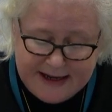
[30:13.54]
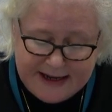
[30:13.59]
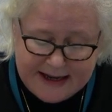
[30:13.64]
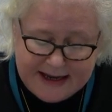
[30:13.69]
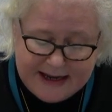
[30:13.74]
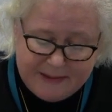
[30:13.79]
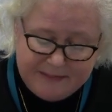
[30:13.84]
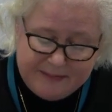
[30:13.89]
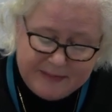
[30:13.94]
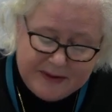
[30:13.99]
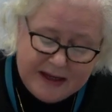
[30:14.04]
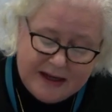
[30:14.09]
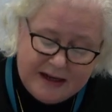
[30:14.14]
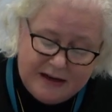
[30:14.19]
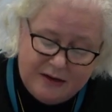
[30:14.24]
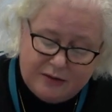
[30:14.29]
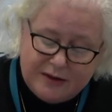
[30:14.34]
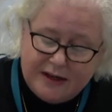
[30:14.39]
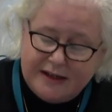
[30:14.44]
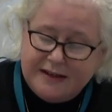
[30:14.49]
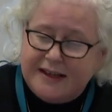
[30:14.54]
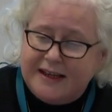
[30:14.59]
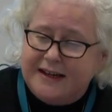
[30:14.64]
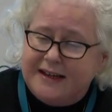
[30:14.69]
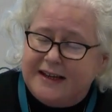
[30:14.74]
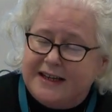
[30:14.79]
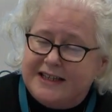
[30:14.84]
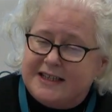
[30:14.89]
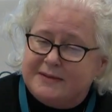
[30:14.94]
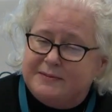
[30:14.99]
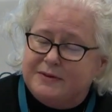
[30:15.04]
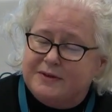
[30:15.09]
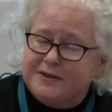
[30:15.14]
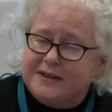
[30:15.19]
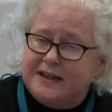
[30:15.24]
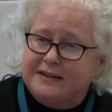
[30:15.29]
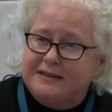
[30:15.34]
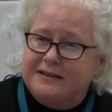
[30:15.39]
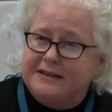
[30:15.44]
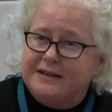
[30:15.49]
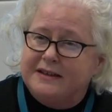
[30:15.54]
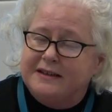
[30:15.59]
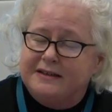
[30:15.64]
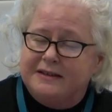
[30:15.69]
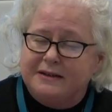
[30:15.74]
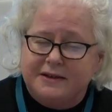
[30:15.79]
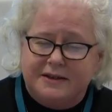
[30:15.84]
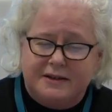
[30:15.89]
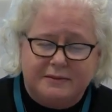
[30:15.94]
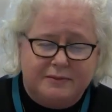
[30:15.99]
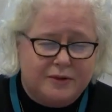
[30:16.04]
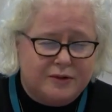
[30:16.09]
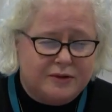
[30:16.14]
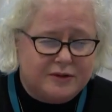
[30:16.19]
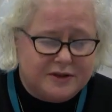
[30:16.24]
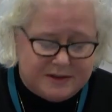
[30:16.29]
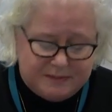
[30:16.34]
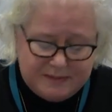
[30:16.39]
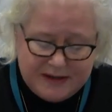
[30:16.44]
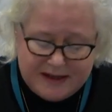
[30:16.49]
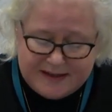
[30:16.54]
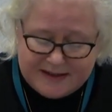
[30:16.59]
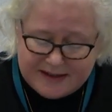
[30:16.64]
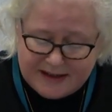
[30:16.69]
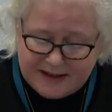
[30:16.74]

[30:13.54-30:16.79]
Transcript: when we look at the year-on-year comparisons.